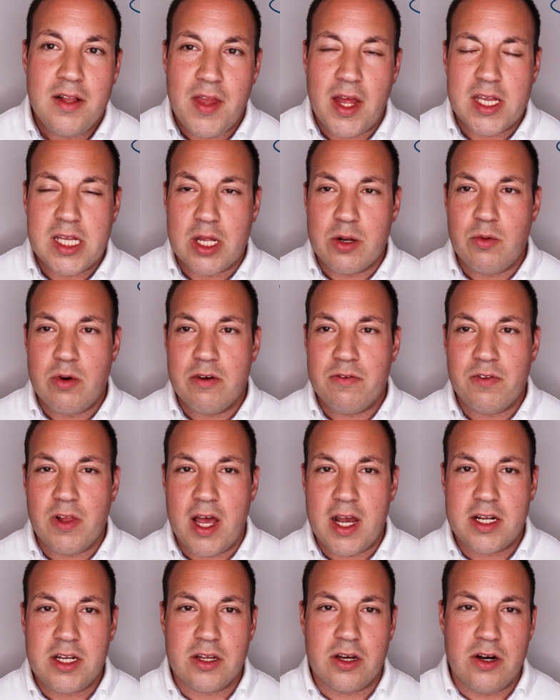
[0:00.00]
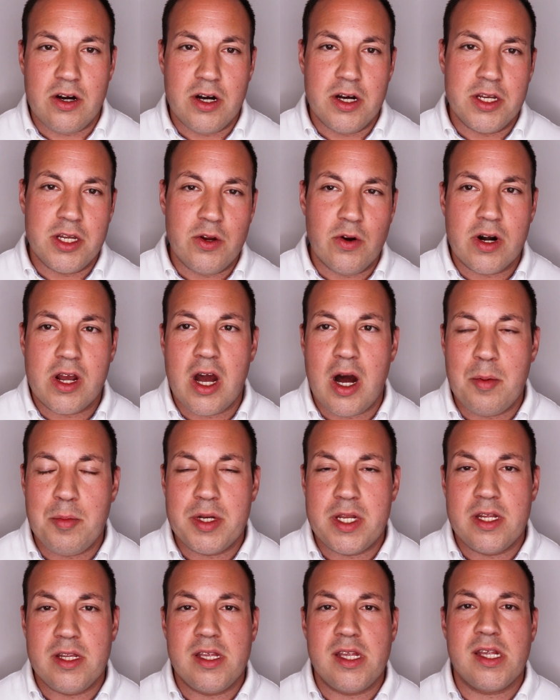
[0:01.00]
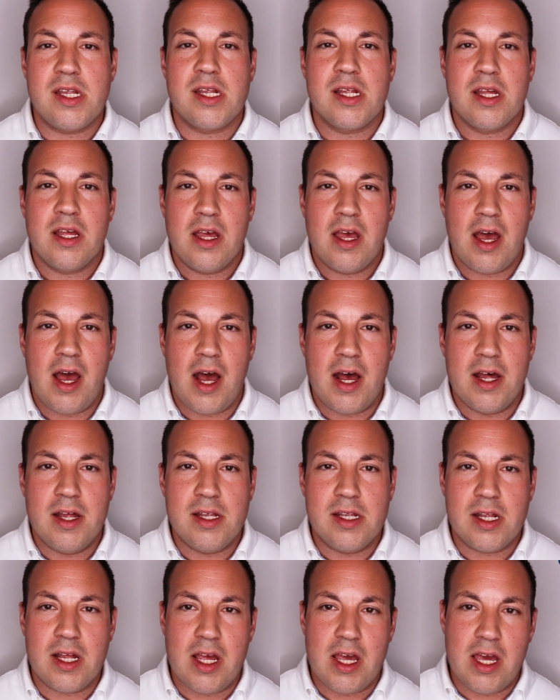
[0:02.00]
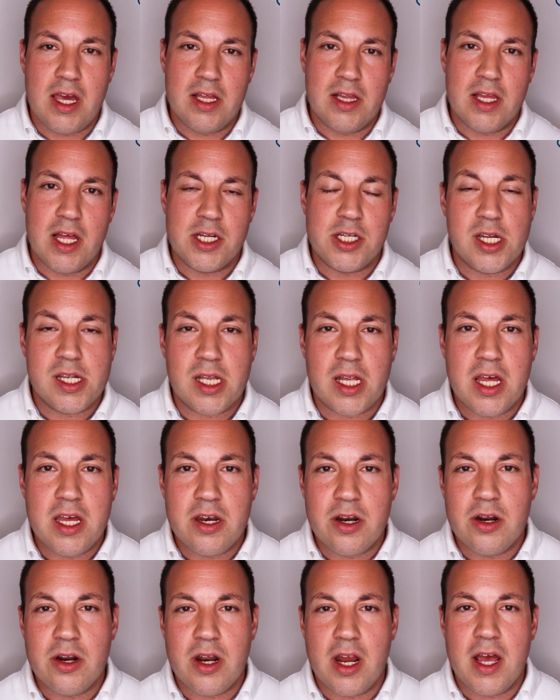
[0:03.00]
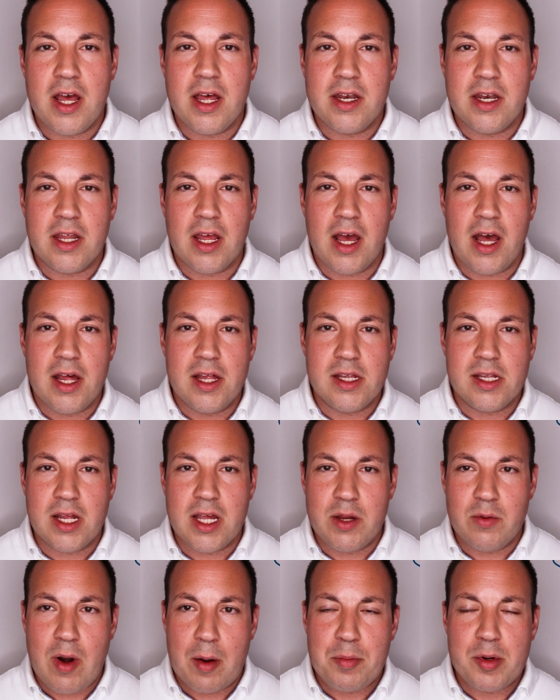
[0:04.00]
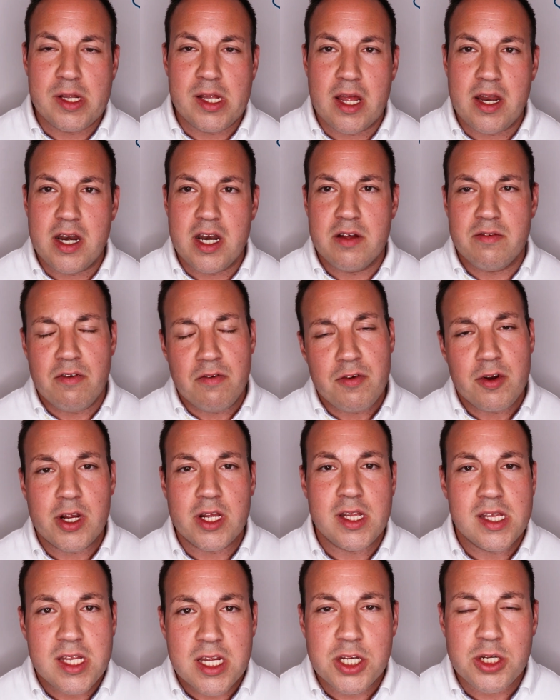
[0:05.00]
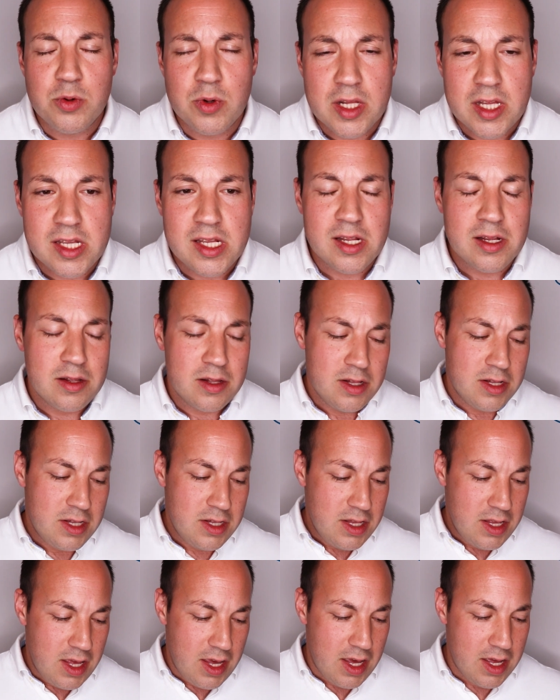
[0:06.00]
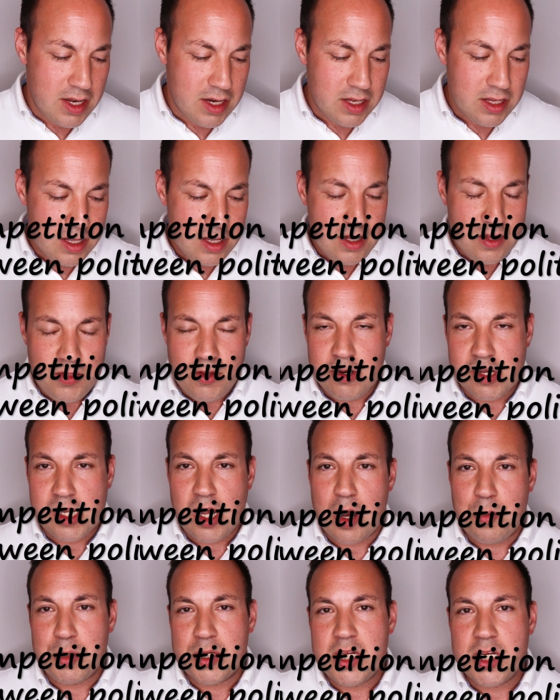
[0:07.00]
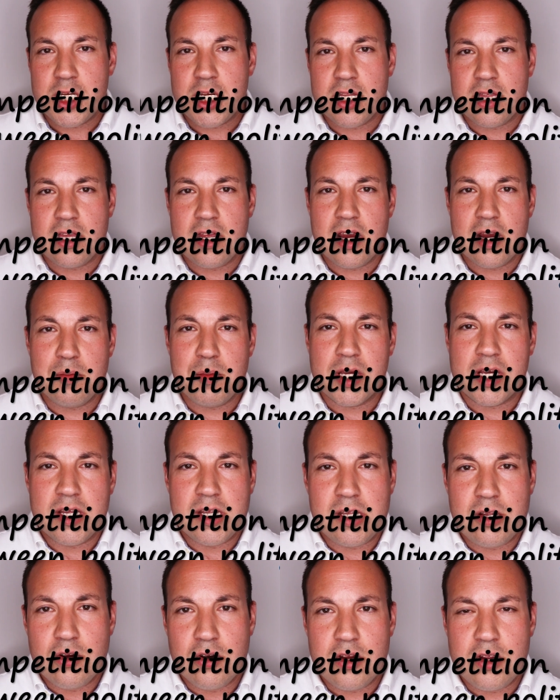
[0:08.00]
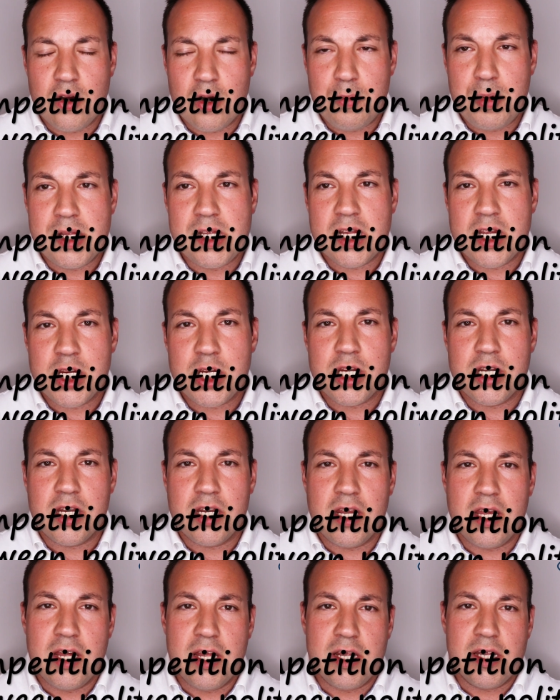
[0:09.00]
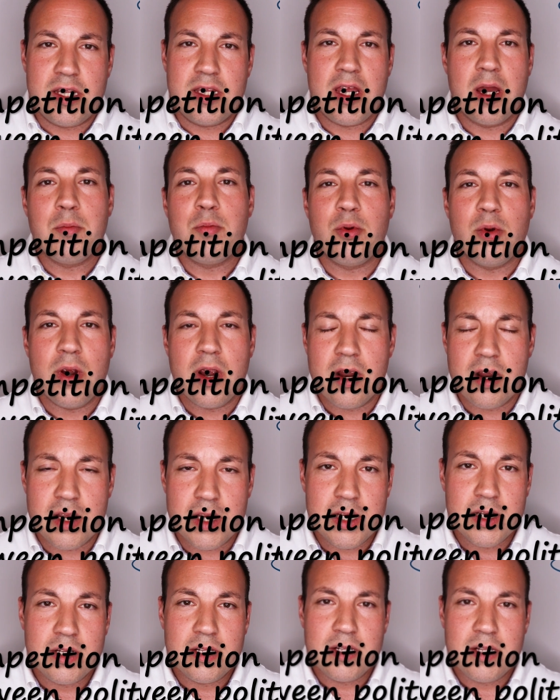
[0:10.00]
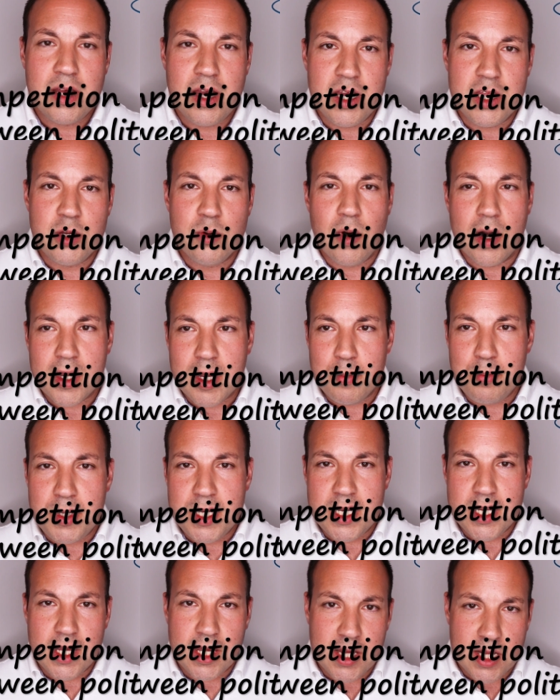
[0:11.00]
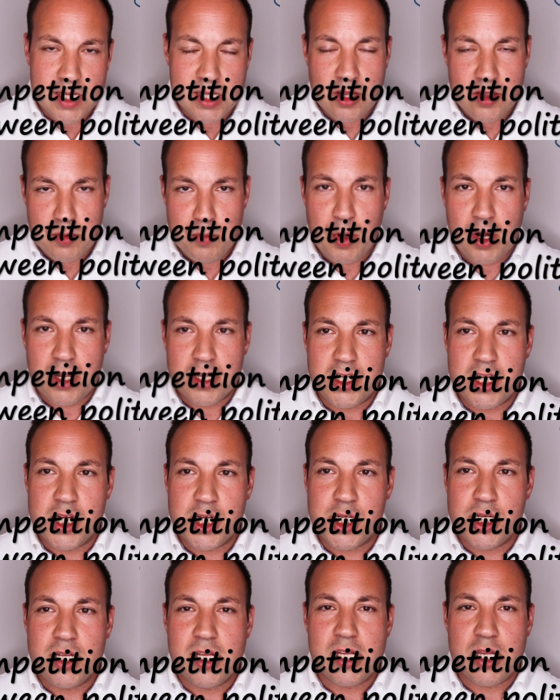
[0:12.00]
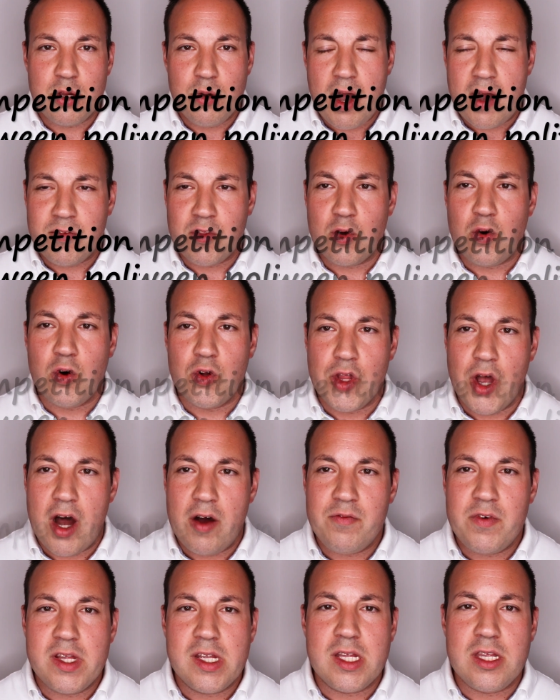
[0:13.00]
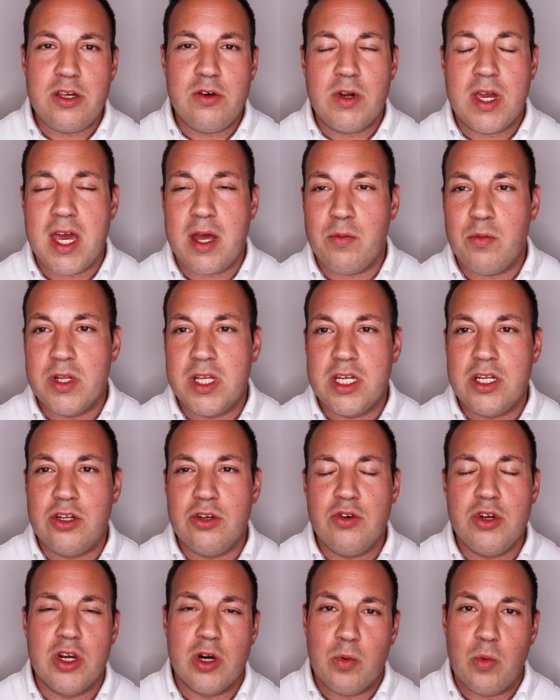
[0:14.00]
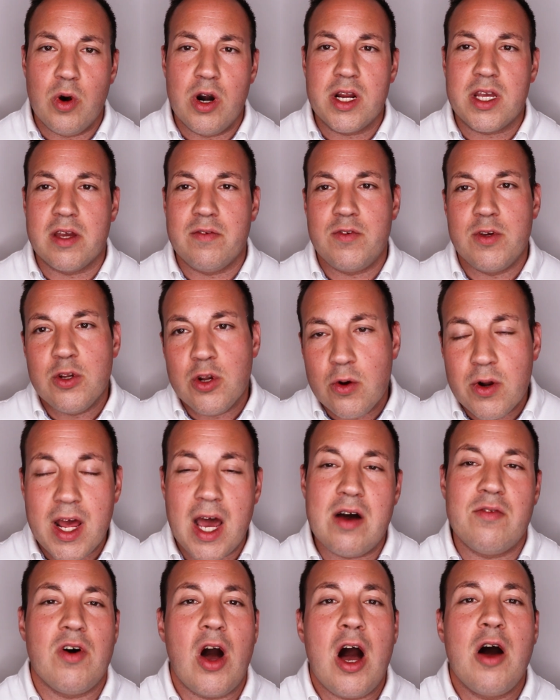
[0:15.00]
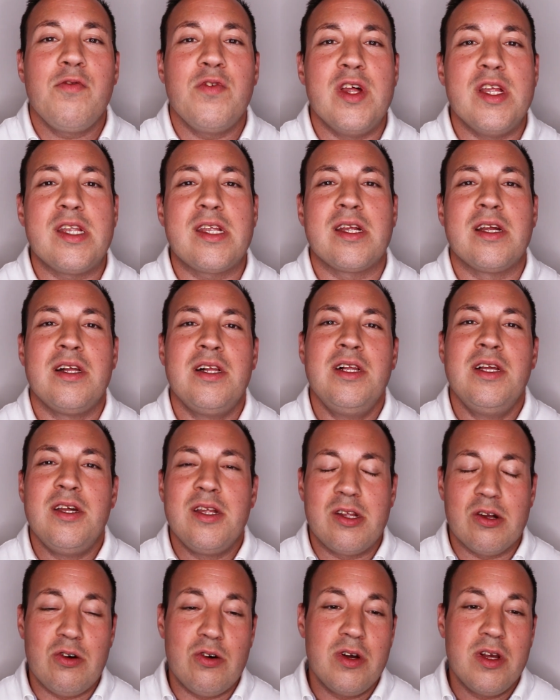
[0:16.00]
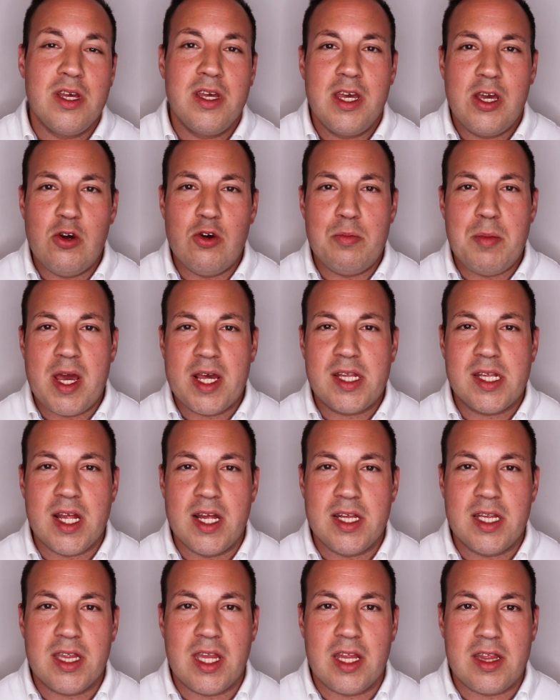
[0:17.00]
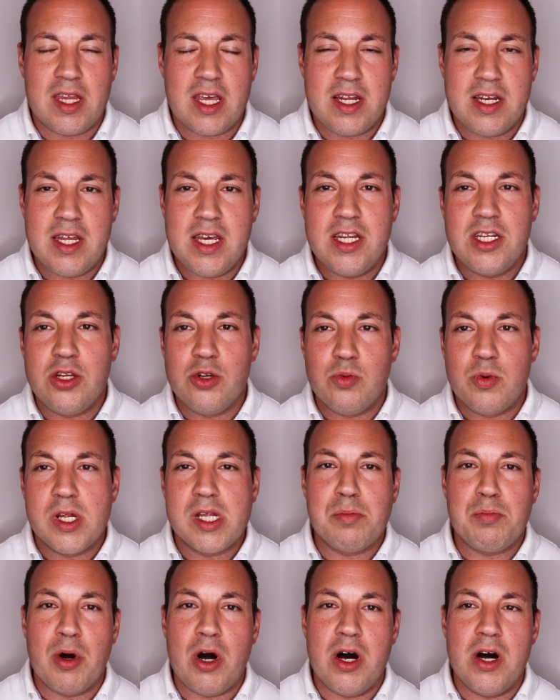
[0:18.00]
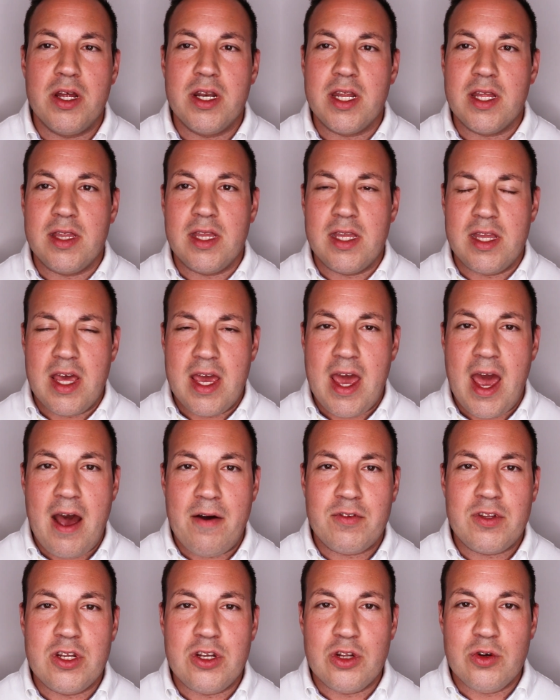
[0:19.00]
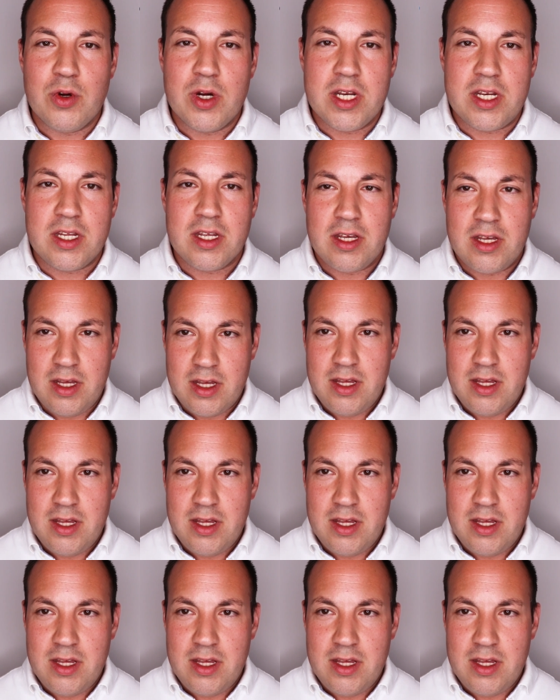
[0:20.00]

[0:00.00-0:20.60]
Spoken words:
that's going to reflect on your competence as a legislator and as a representative of your constituents. And there's competition there, because your position is temporary, and you are competing against other politicians, and you have to hold office, and you can't really do your work if you don't have office. So it would make sense that they need to respond, and they have to do it